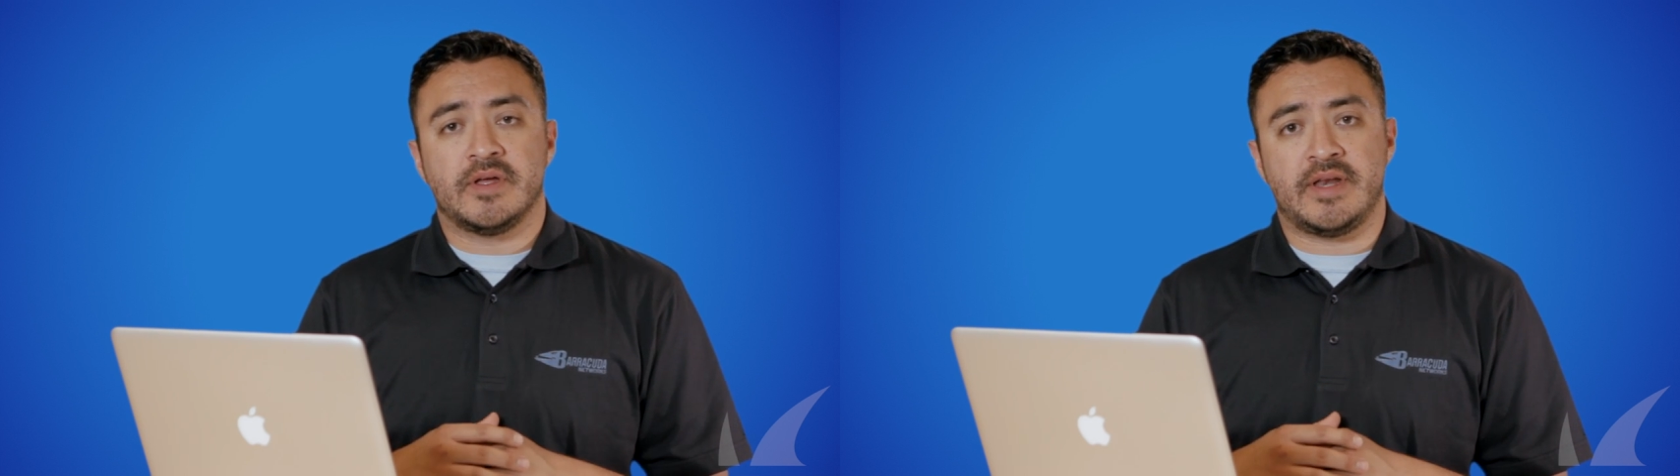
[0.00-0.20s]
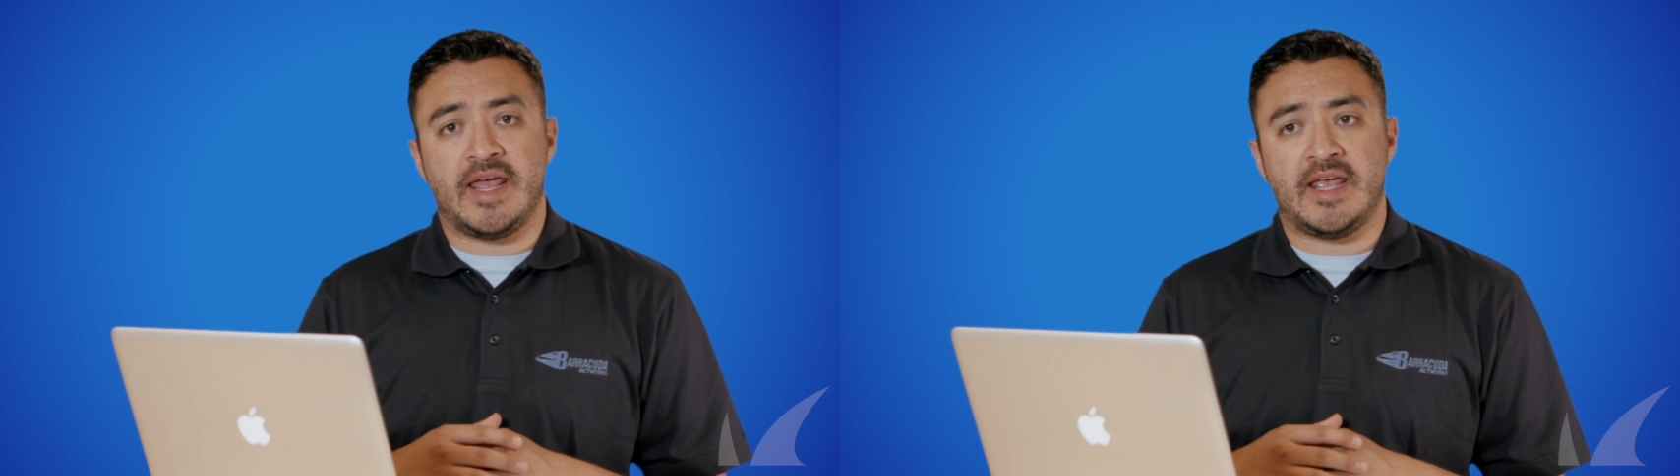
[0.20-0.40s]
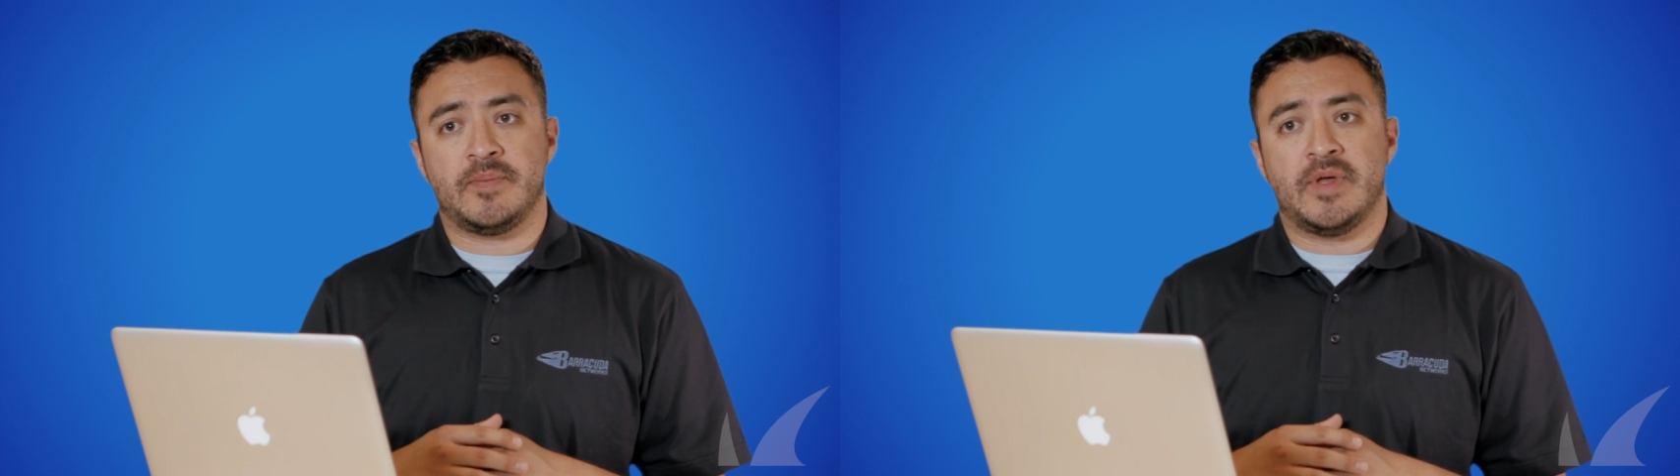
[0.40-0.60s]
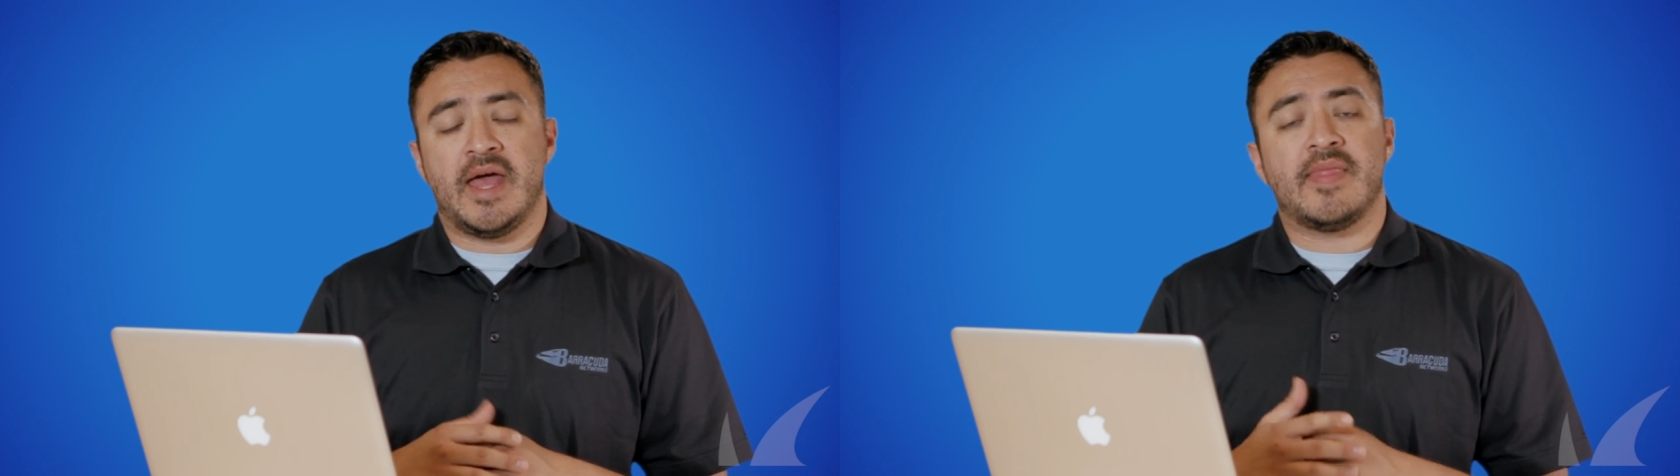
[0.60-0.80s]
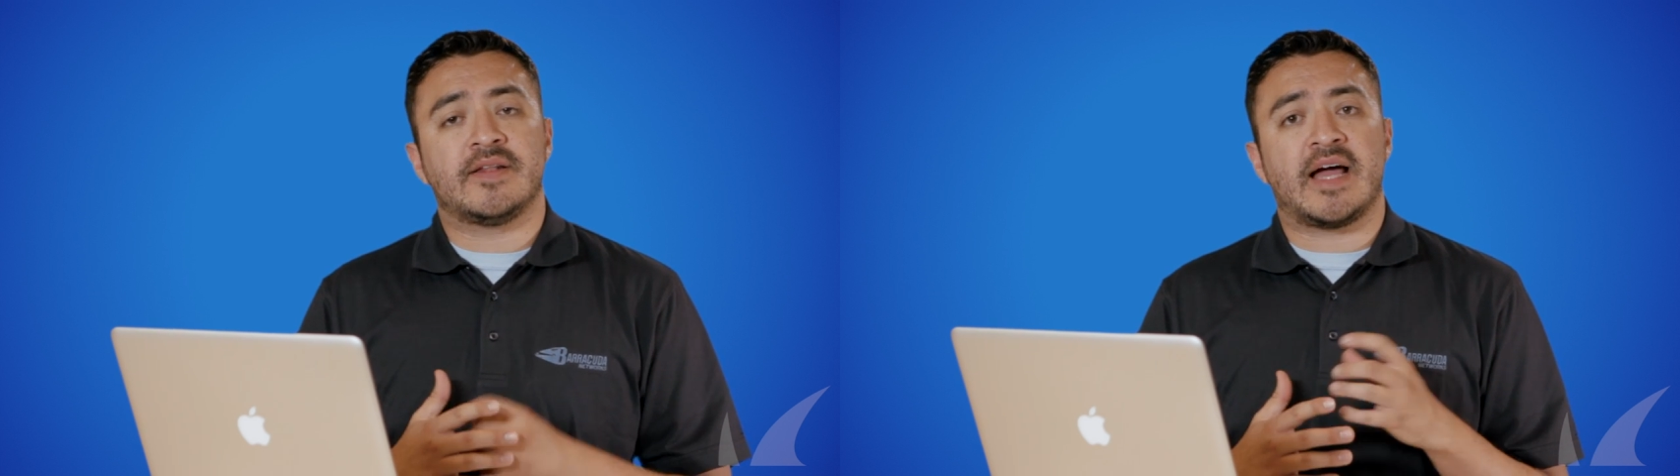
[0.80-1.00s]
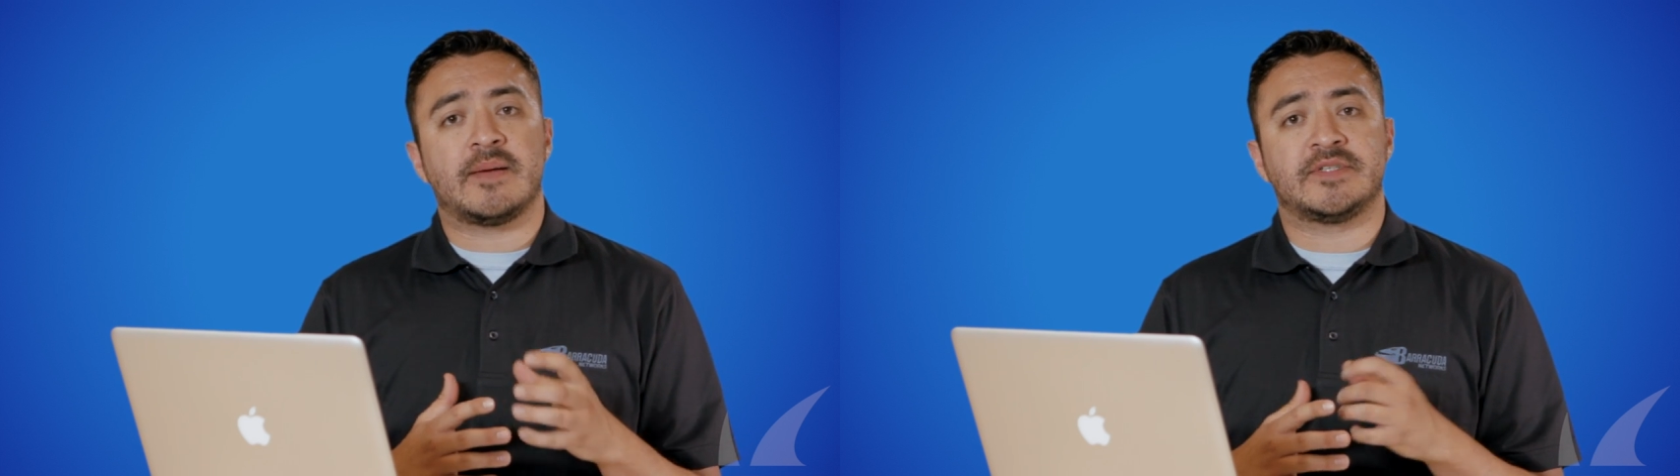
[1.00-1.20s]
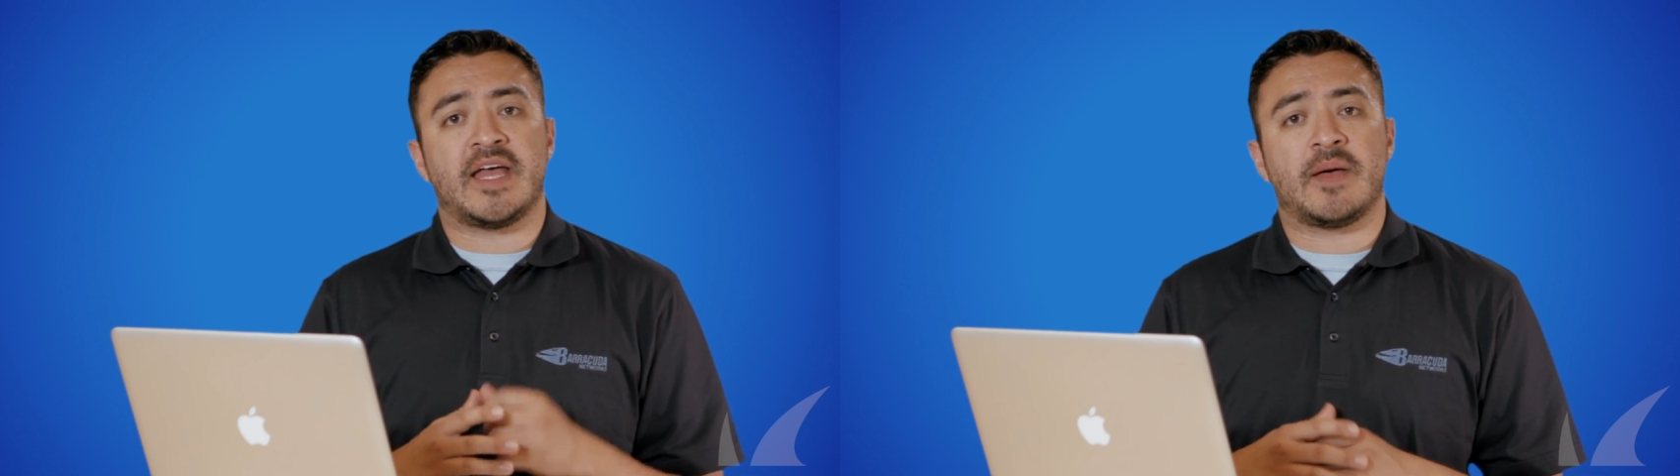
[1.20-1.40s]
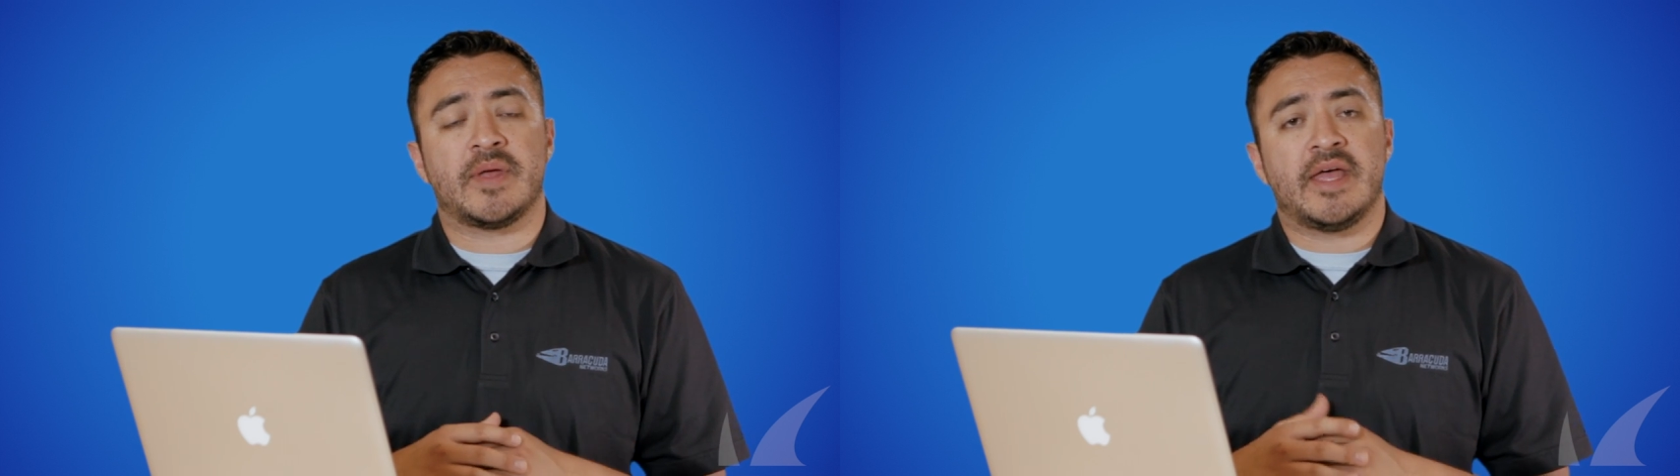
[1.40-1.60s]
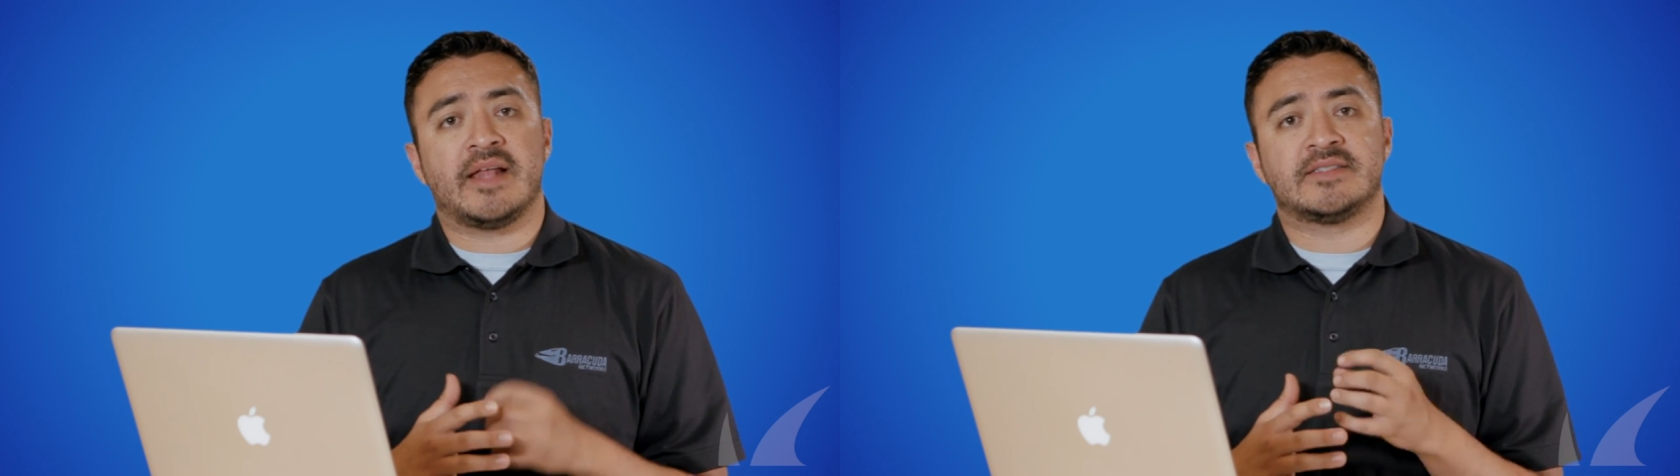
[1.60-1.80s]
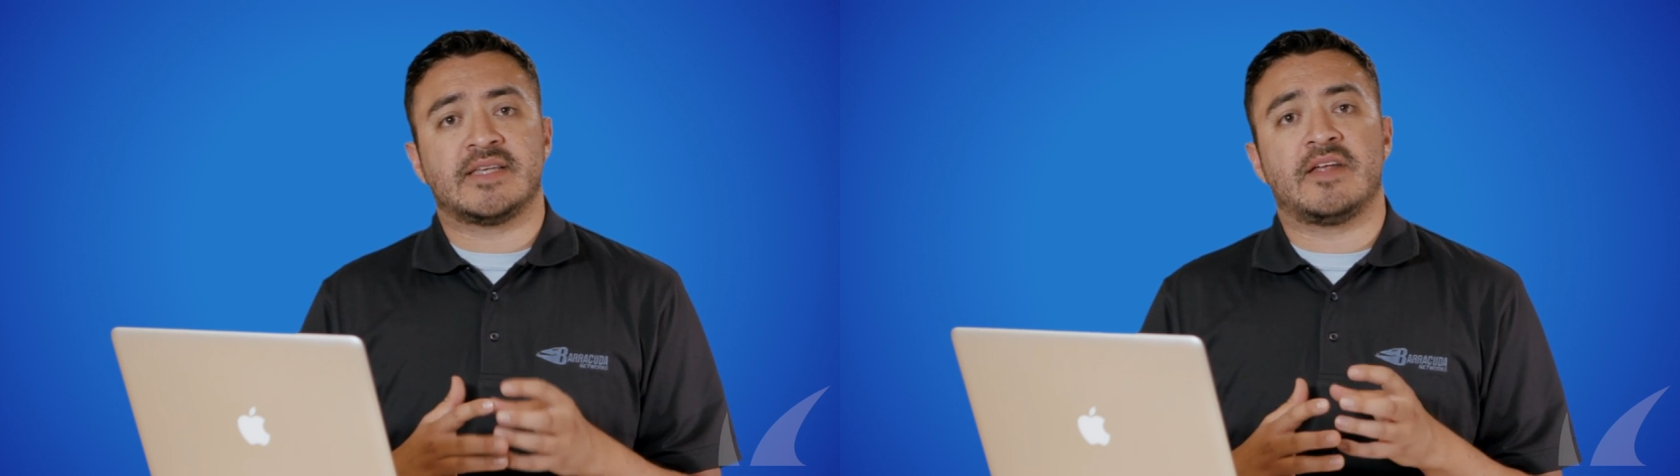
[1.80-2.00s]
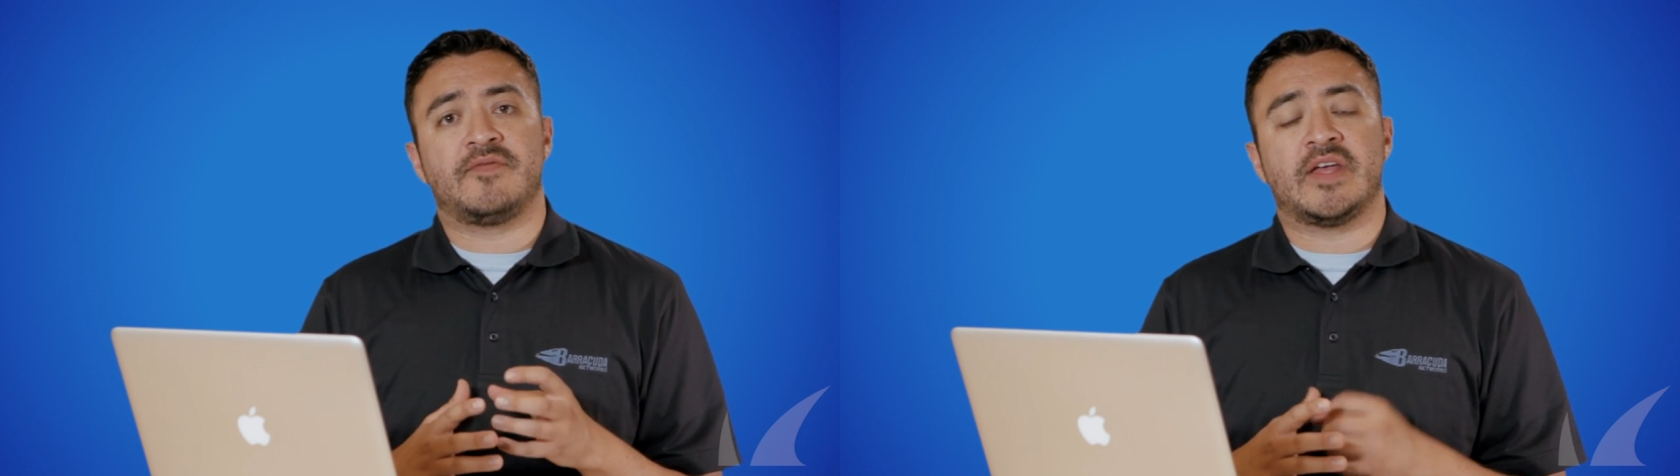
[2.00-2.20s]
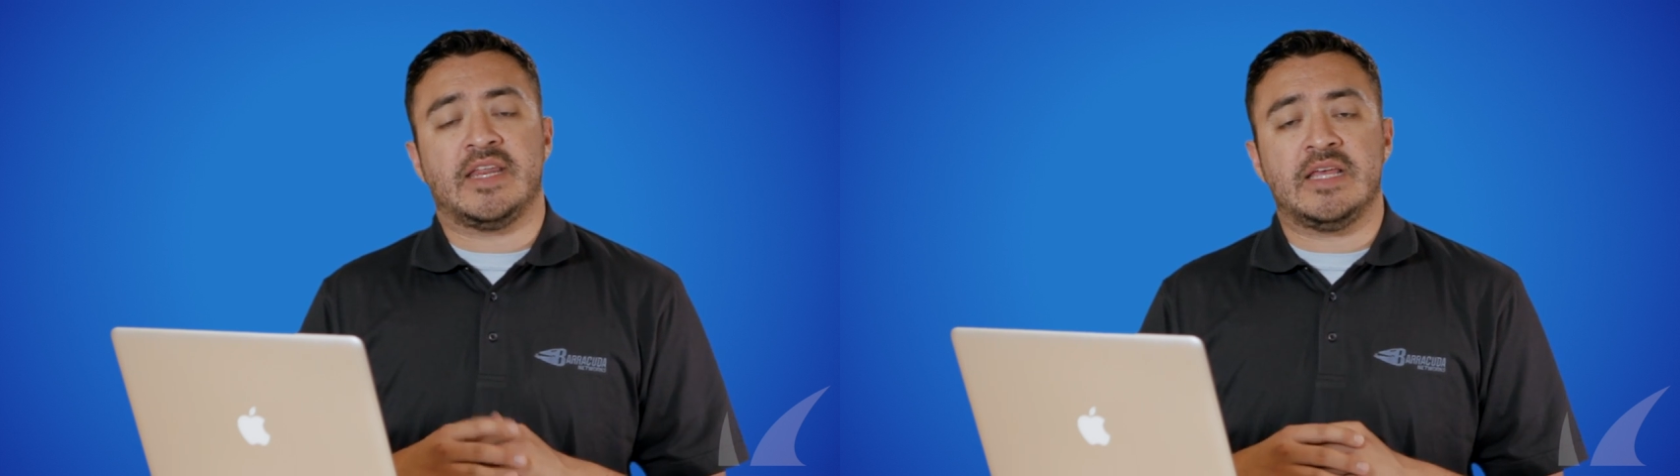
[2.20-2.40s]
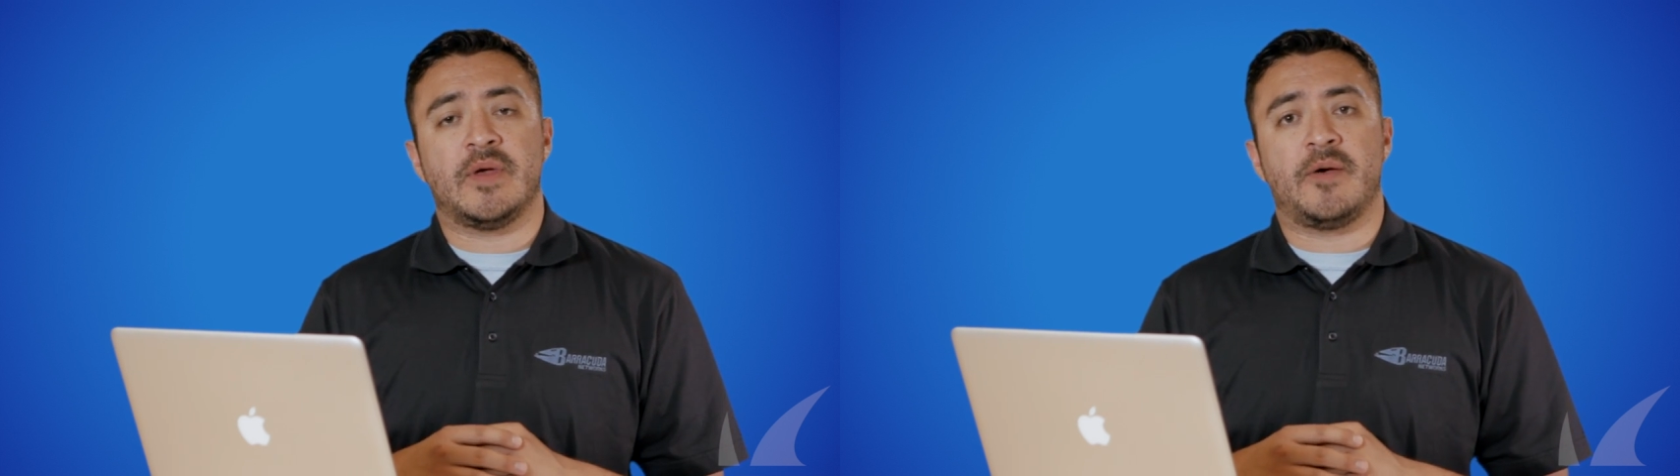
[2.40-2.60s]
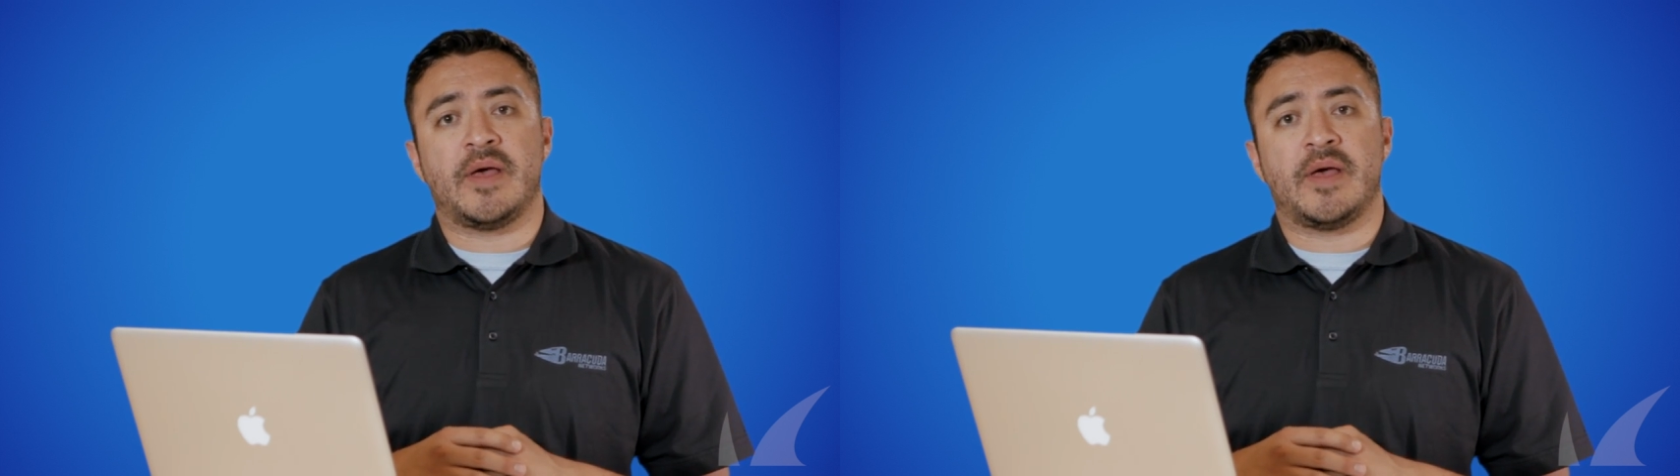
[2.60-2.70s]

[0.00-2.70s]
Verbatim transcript: name and the timestamp and send it via an email